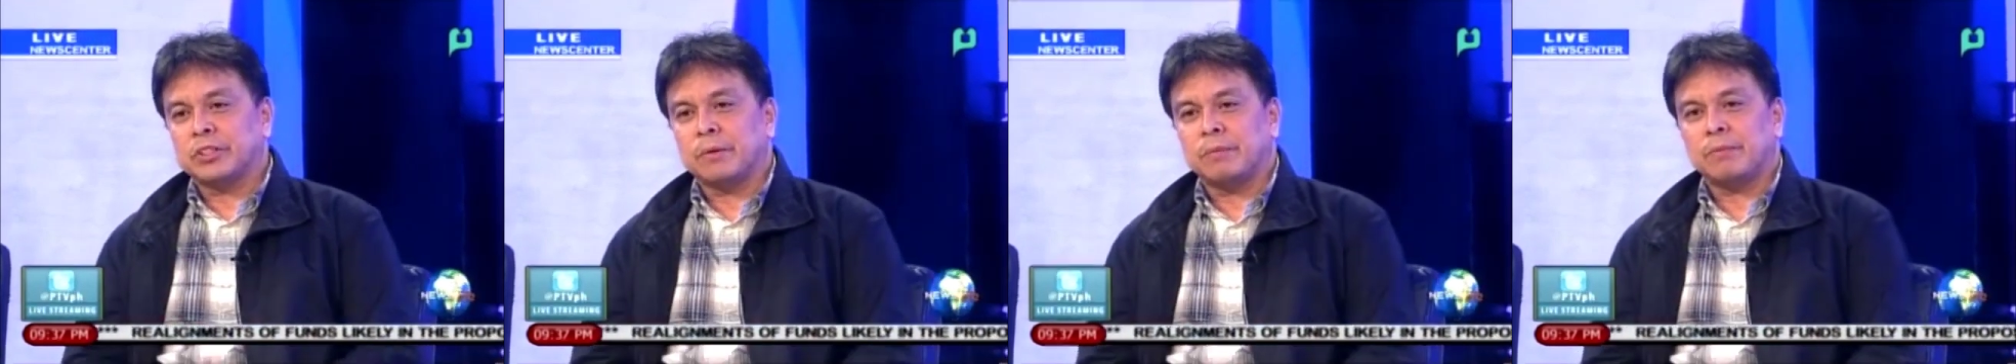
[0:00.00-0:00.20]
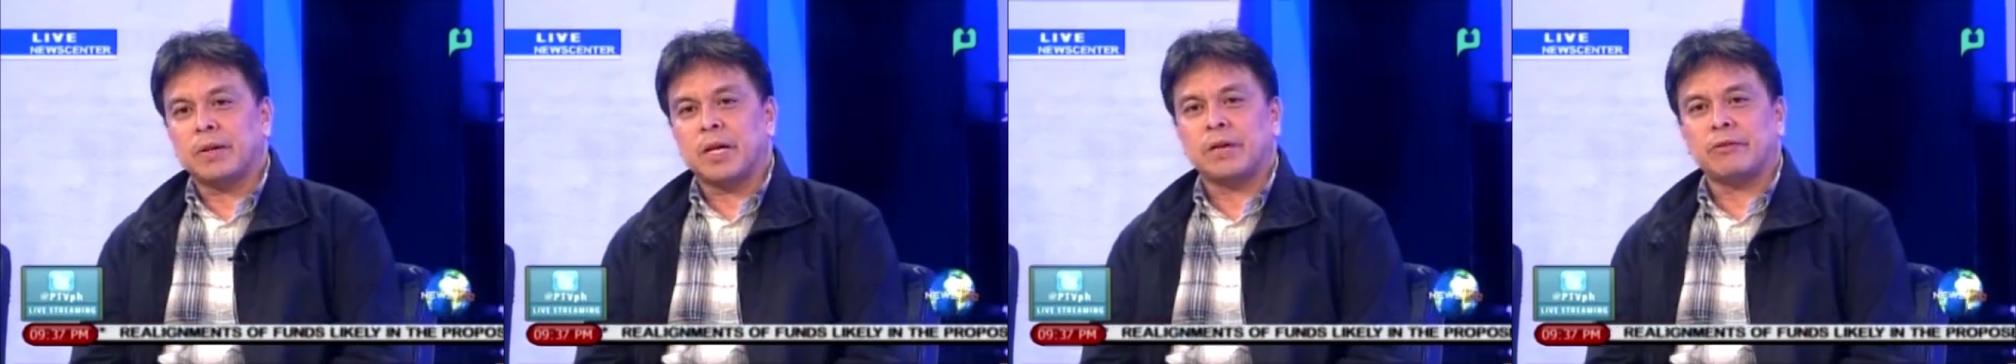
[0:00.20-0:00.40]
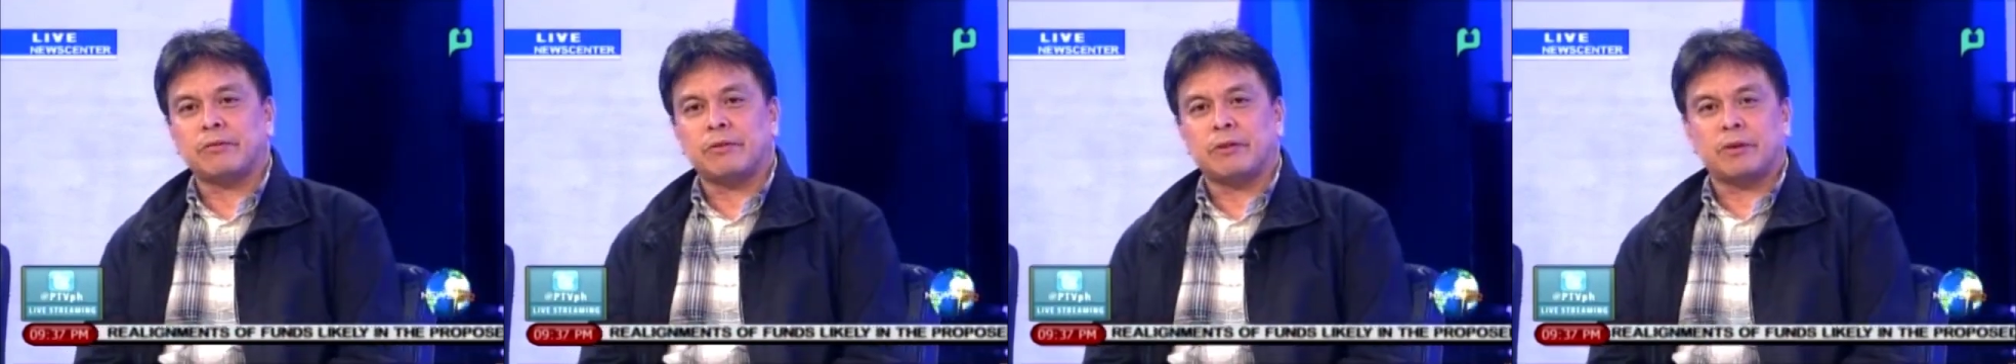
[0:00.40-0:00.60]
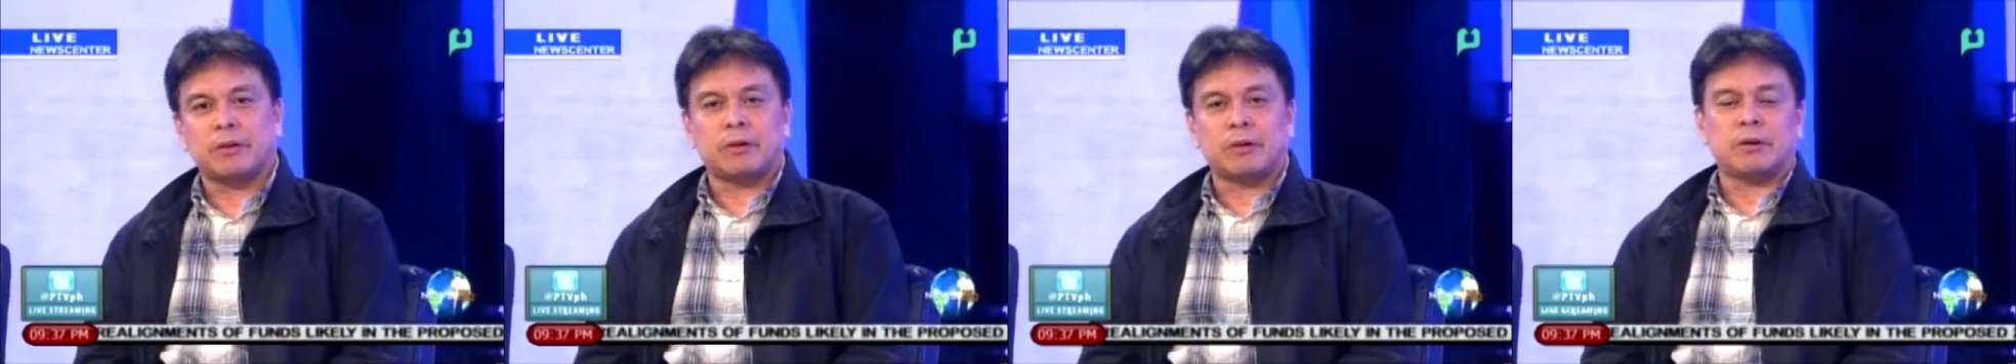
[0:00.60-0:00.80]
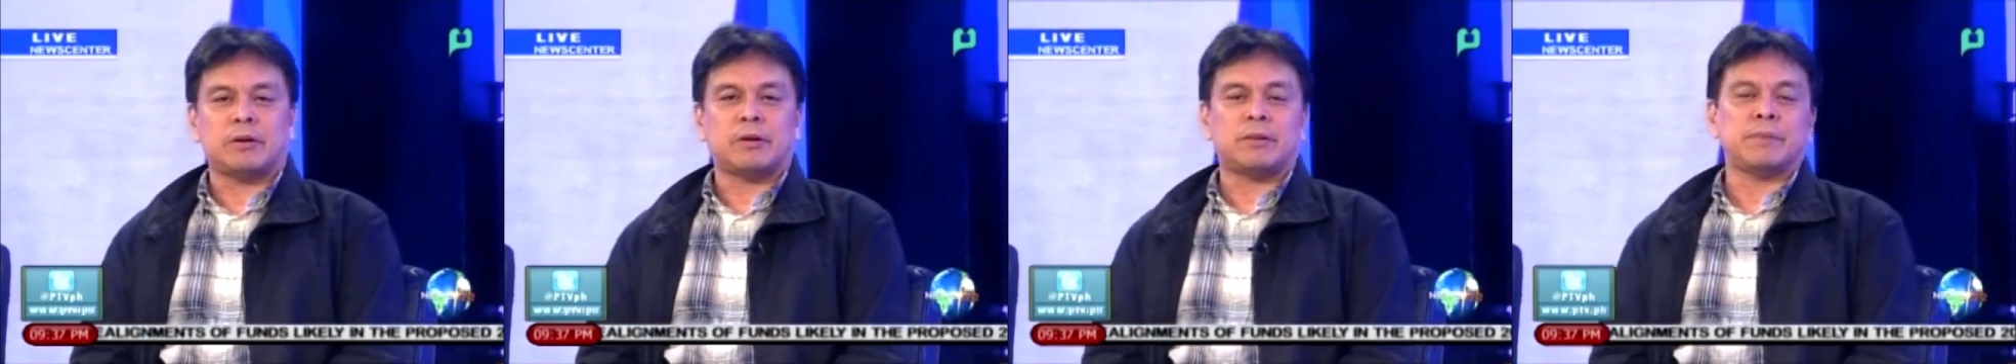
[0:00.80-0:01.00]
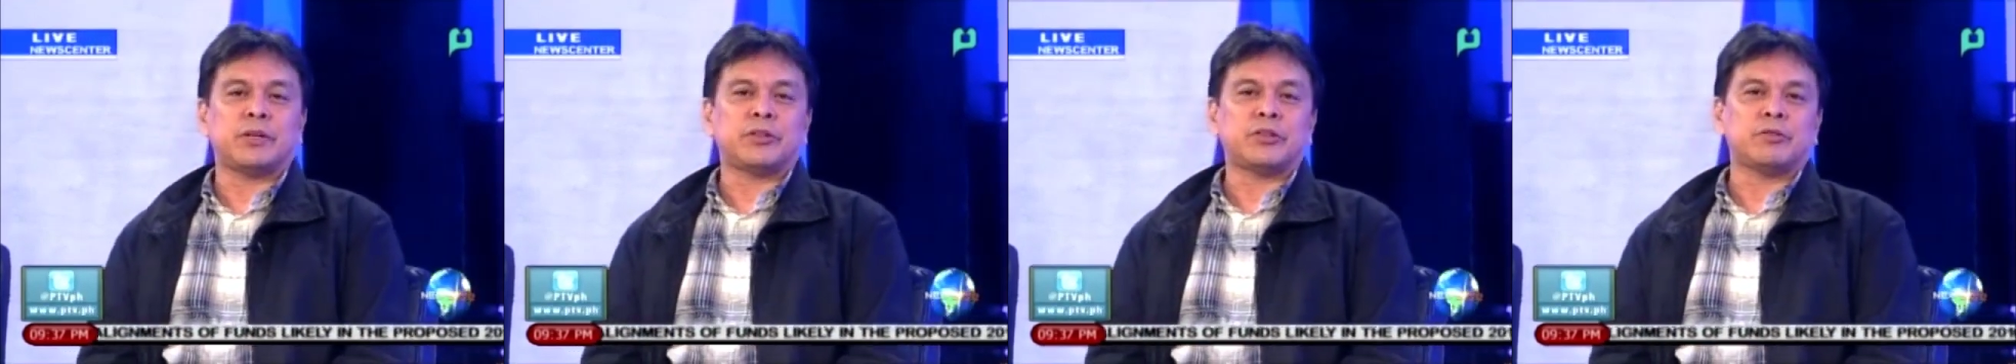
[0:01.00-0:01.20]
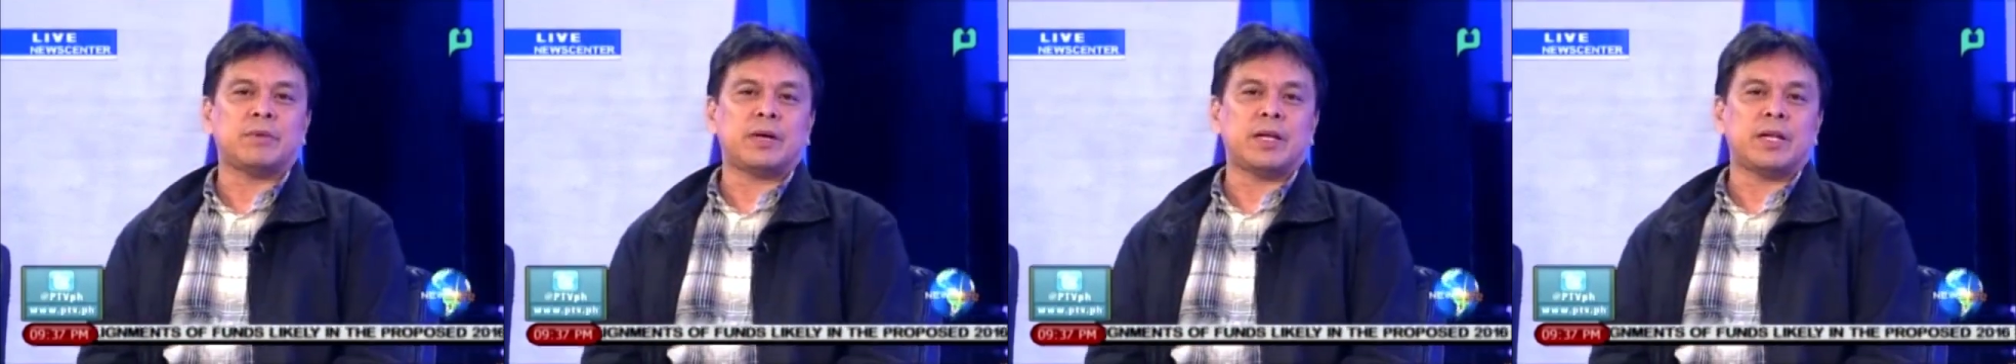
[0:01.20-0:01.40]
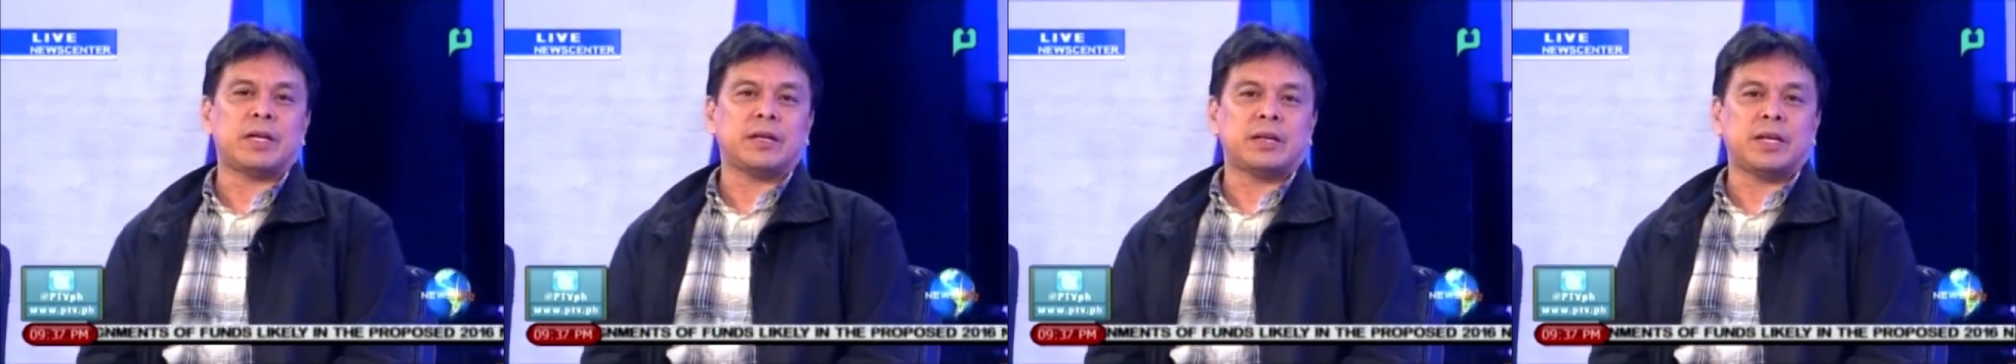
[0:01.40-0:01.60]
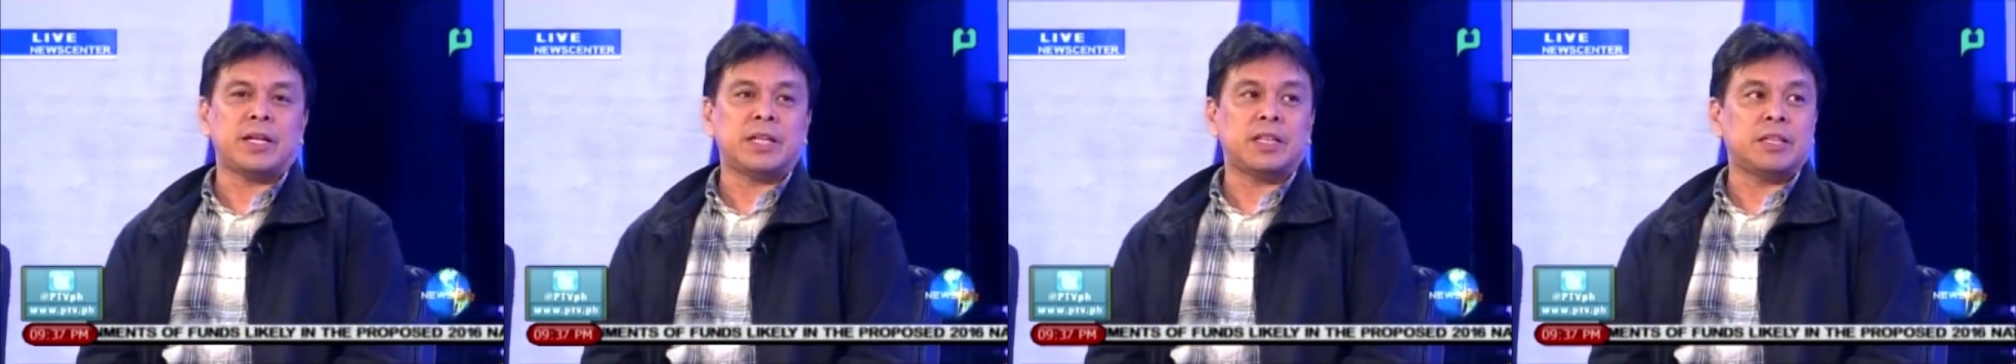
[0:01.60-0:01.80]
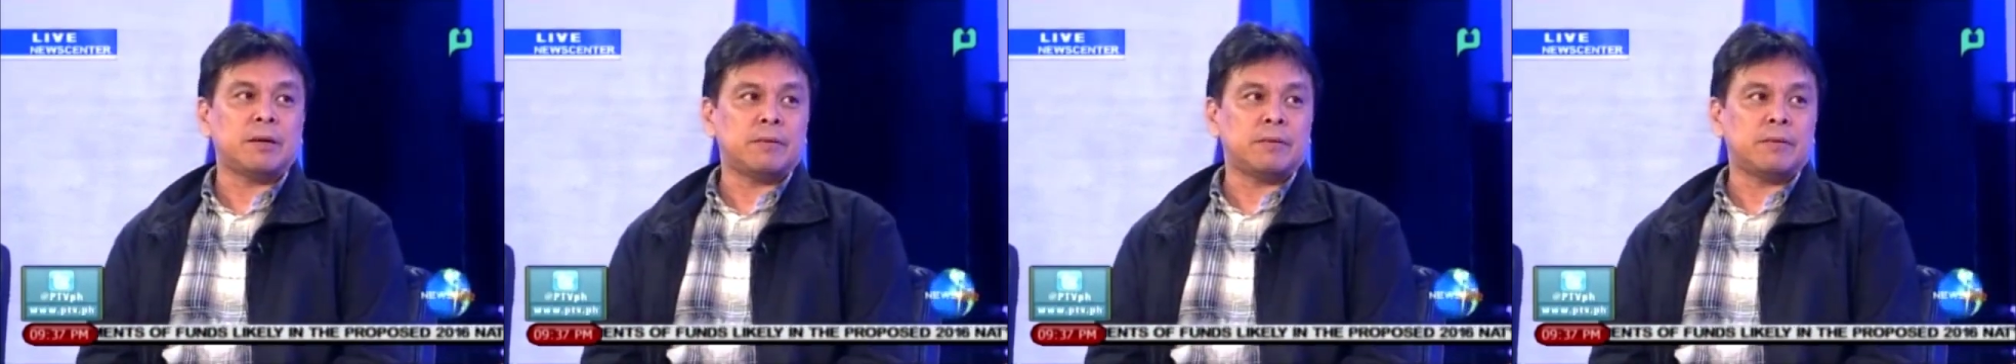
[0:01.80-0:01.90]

supply for Metro Manila really